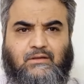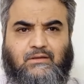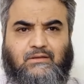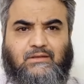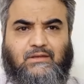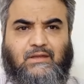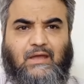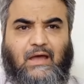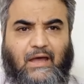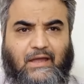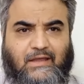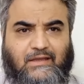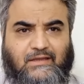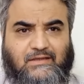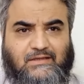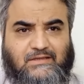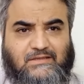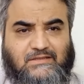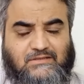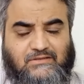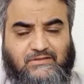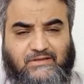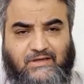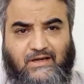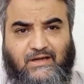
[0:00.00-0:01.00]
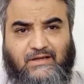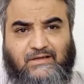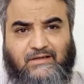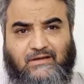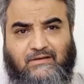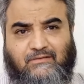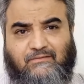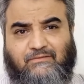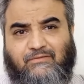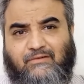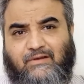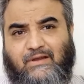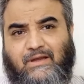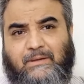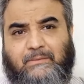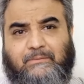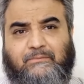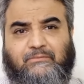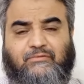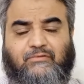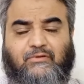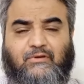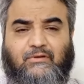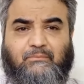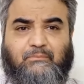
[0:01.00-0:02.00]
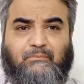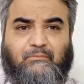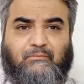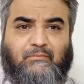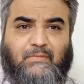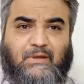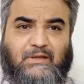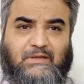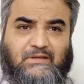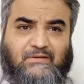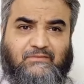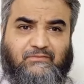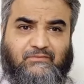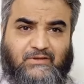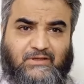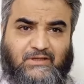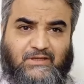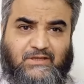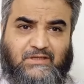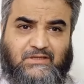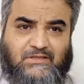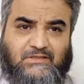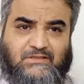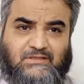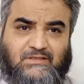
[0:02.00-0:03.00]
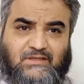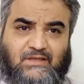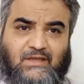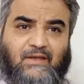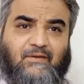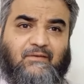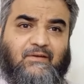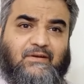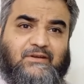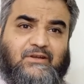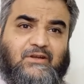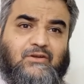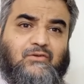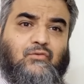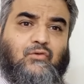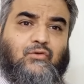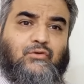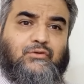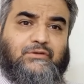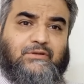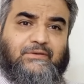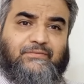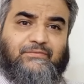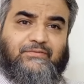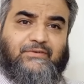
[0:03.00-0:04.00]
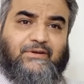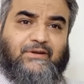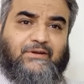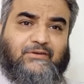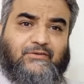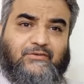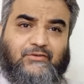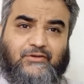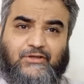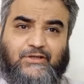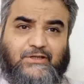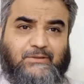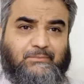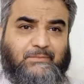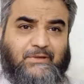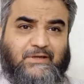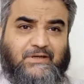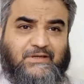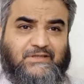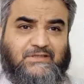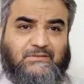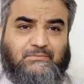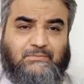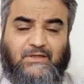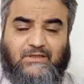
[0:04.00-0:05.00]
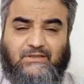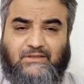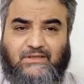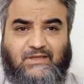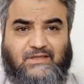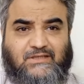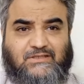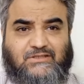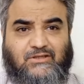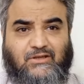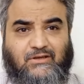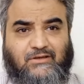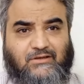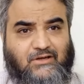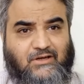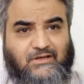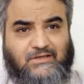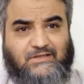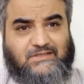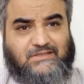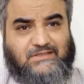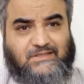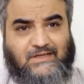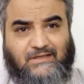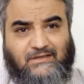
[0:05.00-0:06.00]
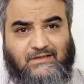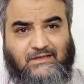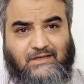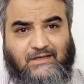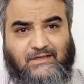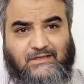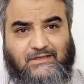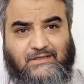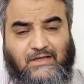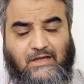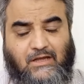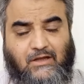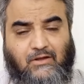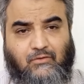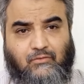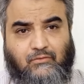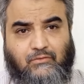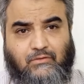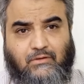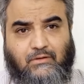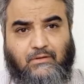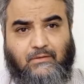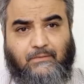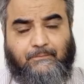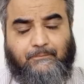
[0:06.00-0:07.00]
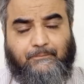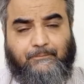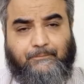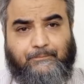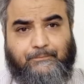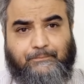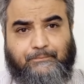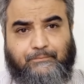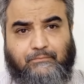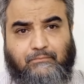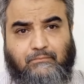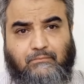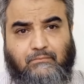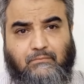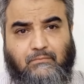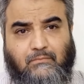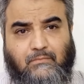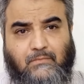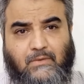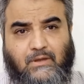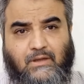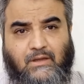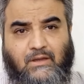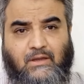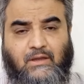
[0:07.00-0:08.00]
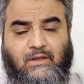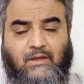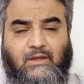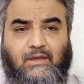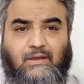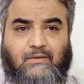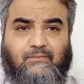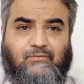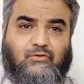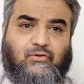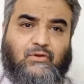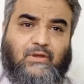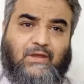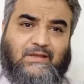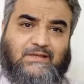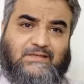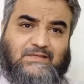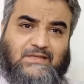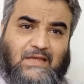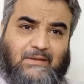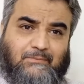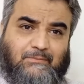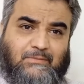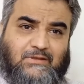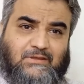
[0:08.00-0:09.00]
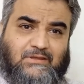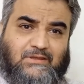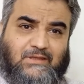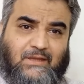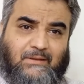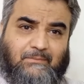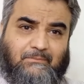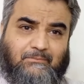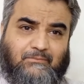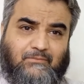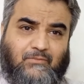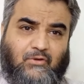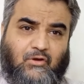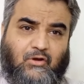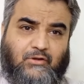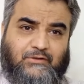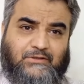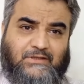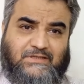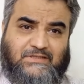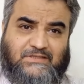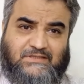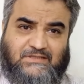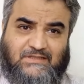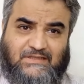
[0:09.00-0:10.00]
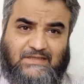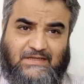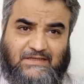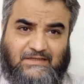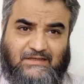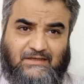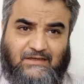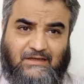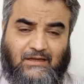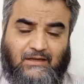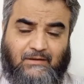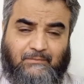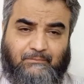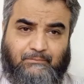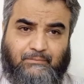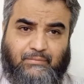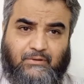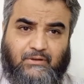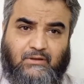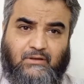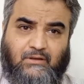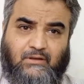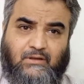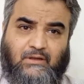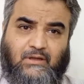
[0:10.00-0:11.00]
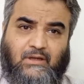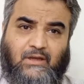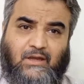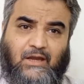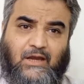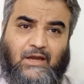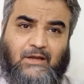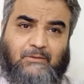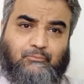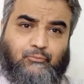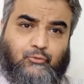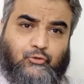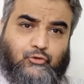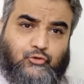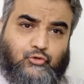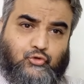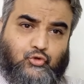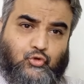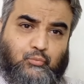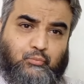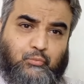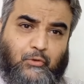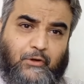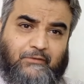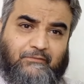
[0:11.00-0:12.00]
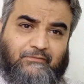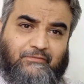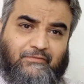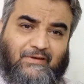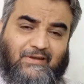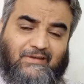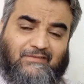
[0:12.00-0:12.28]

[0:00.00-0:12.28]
The eye is red, inflamed for many weeks. They have undergone different treatments, but things are not settling down. If you examine them on the slit lamp and put 2.5%